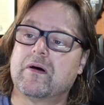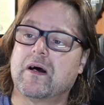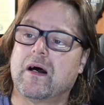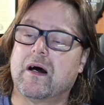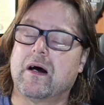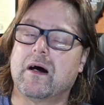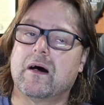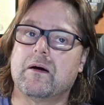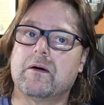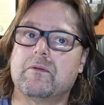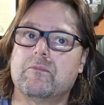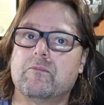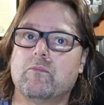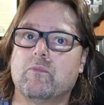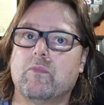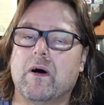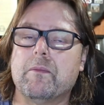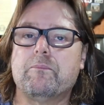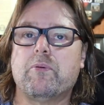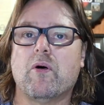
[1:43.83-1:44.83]

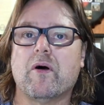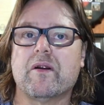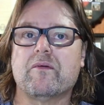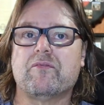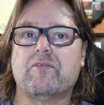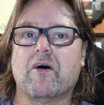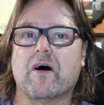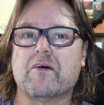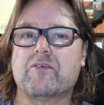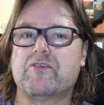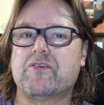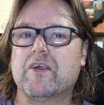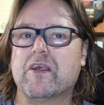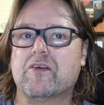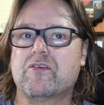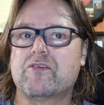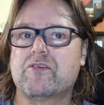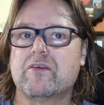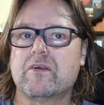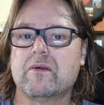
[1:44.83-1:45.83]

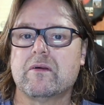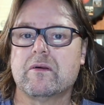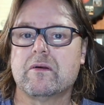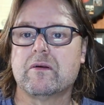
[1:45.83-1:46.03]
1.56